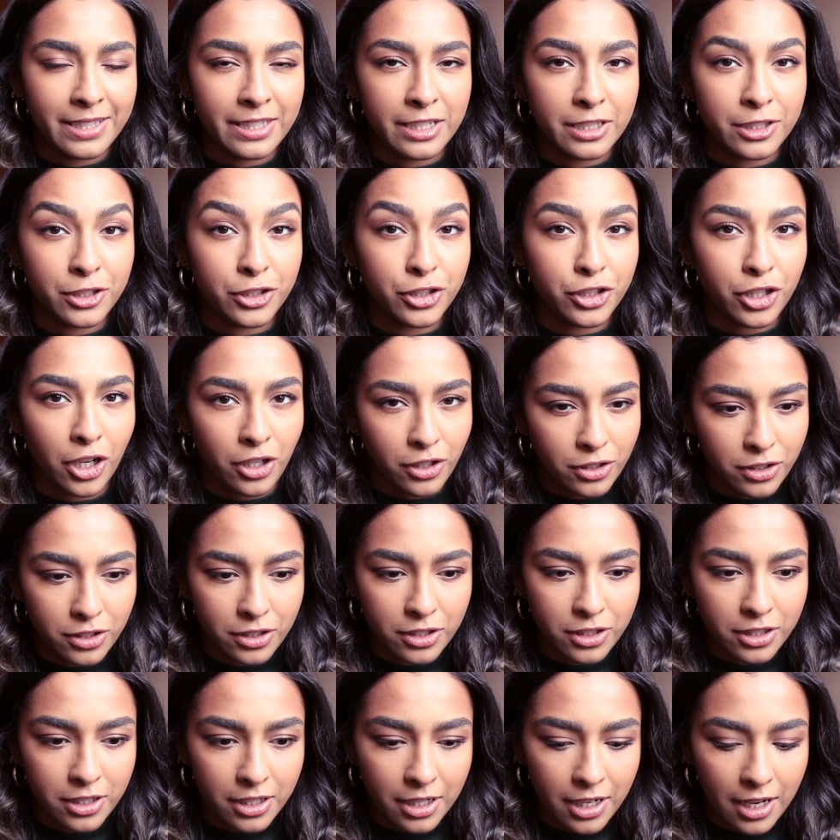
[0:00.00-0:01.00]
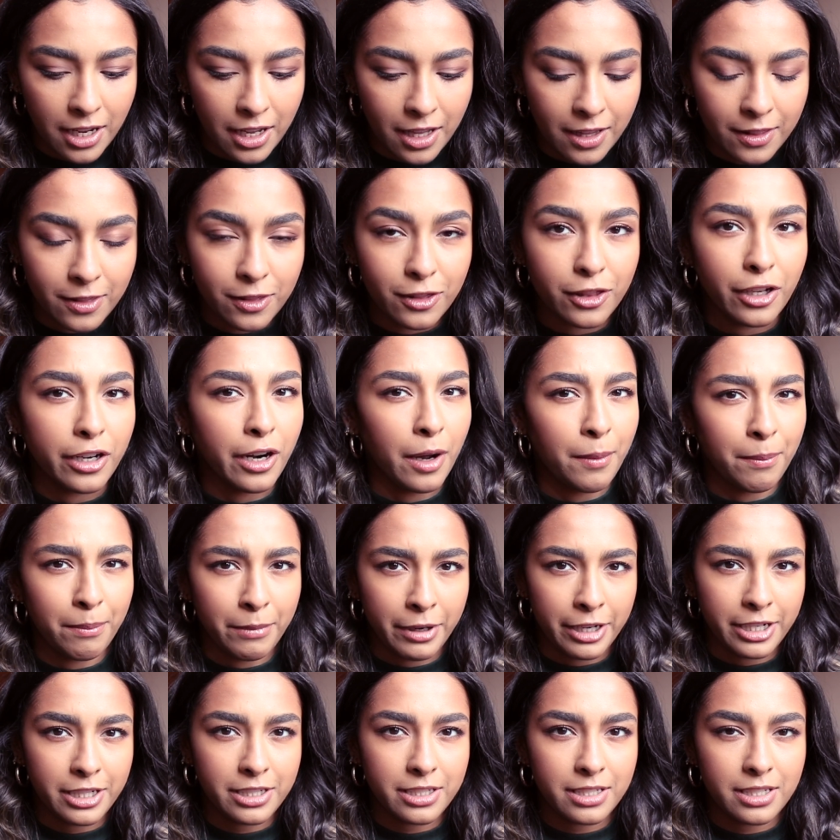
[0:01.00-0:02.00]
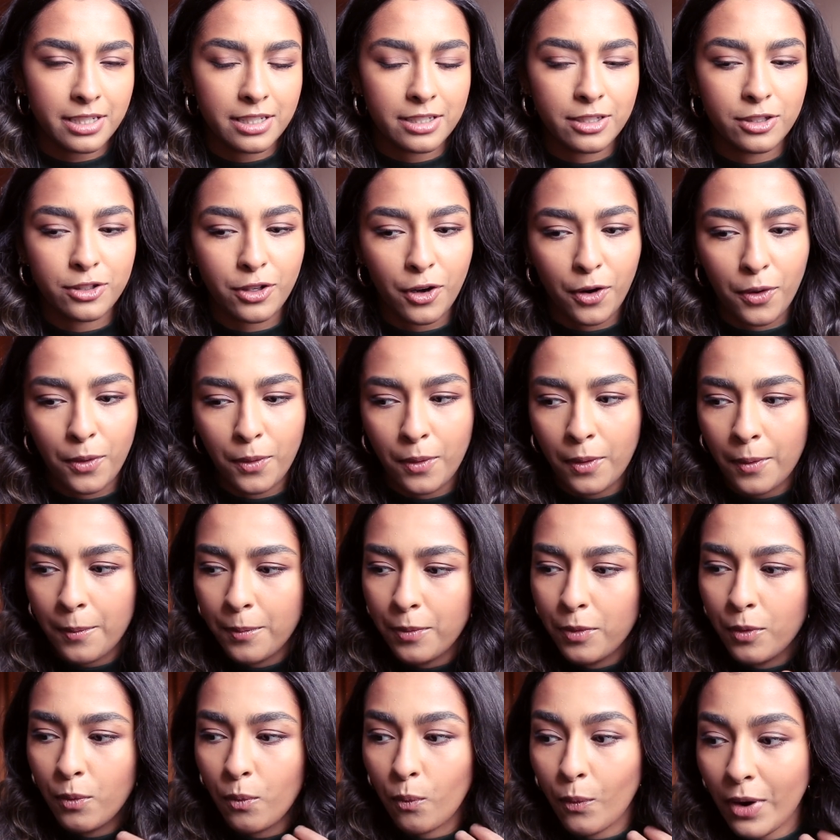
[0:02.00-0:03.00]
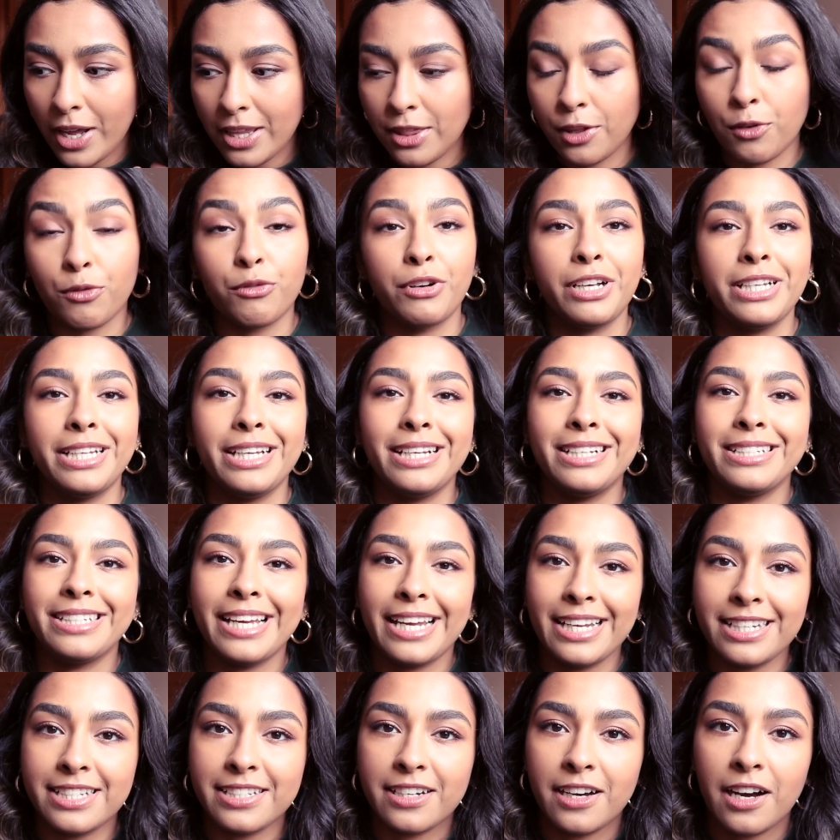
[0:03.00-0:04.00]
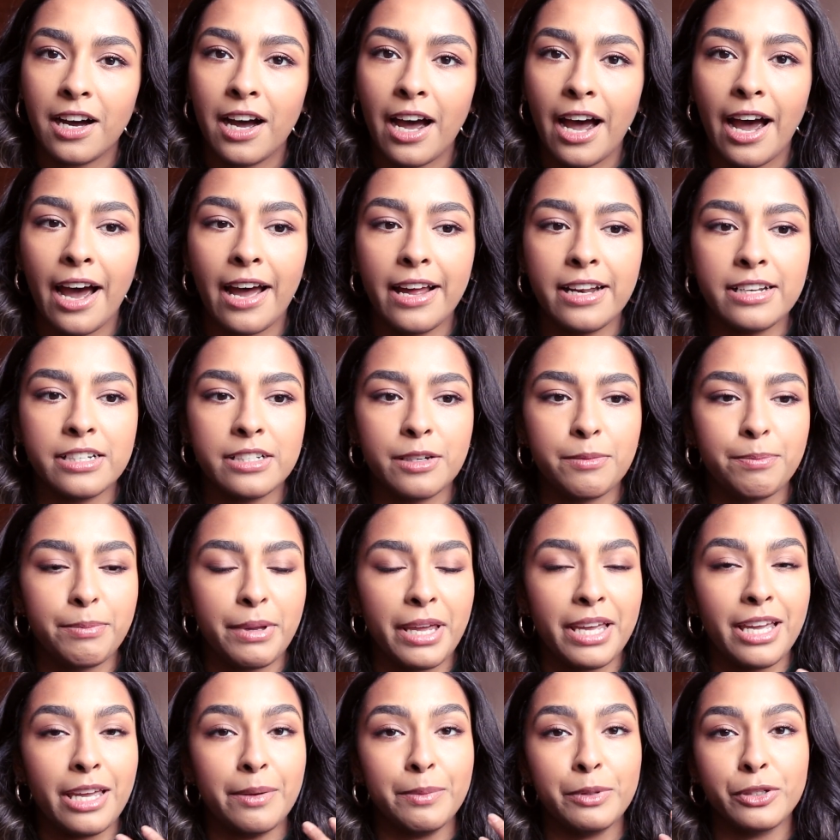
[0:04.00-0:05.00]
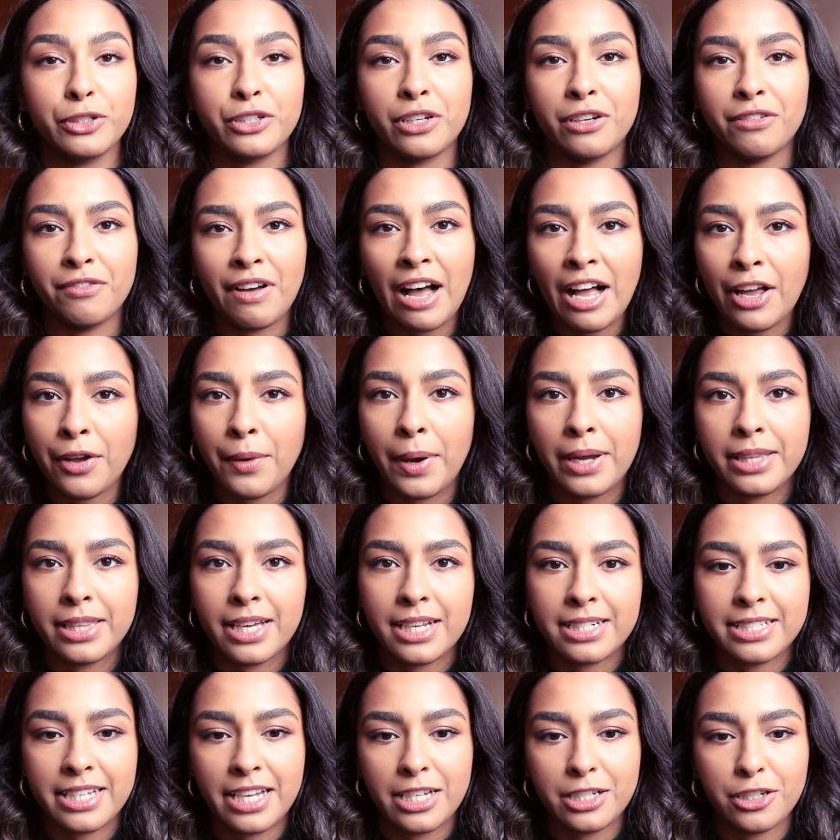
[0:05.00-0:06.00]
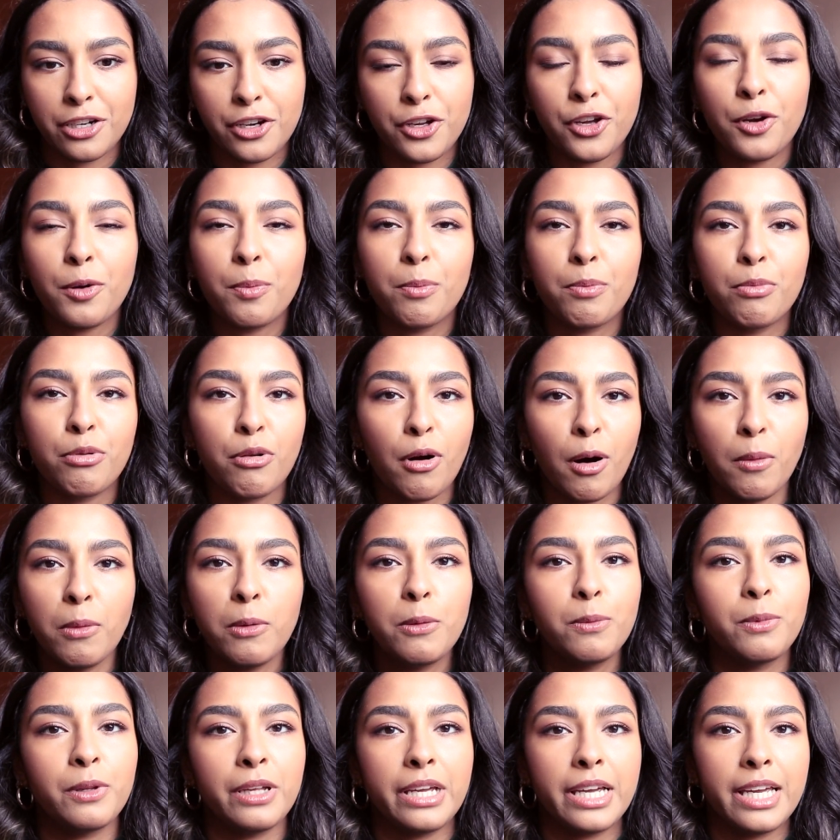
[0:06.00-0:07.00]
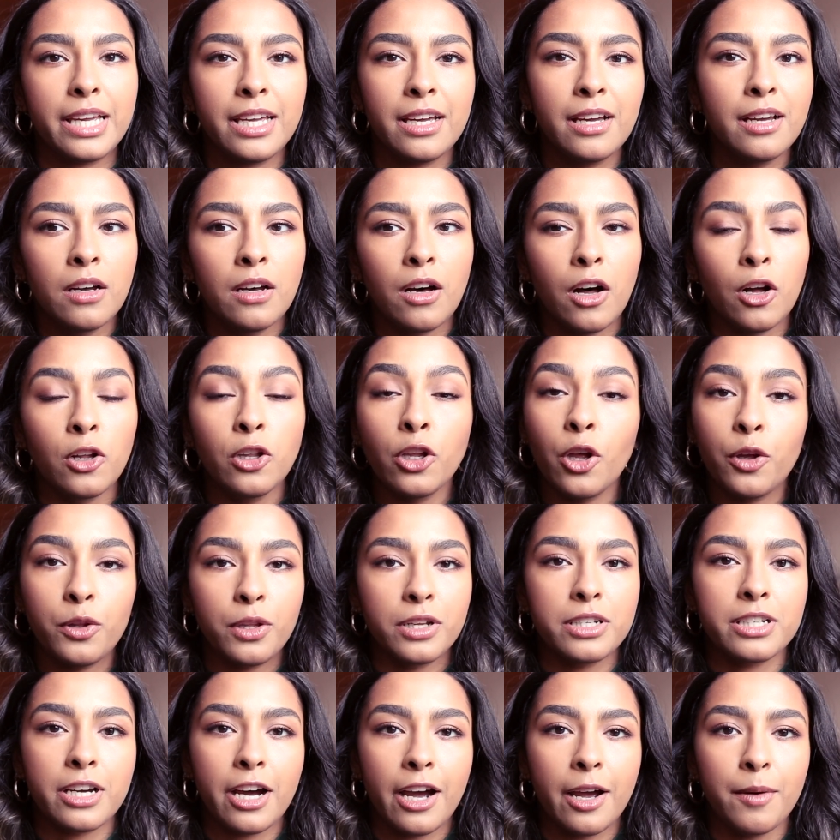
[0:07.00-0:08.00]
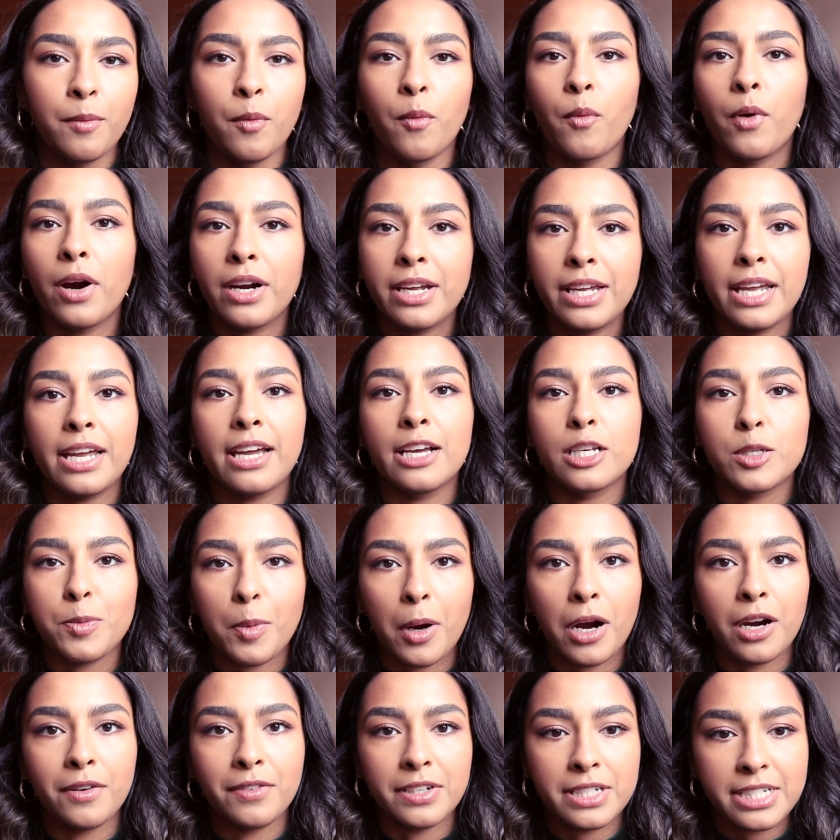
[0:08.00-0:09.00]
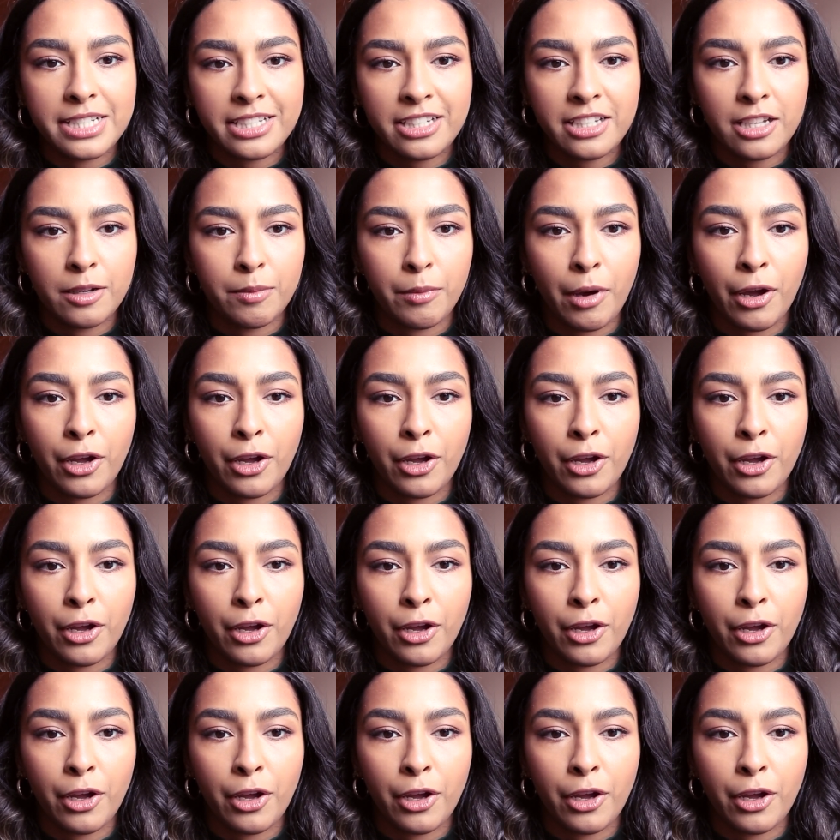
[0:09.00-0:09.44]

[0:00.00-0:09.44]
than just the numbers. So with reading data and being able to evaluate that data, you're probably a lot of the time working as part of a team.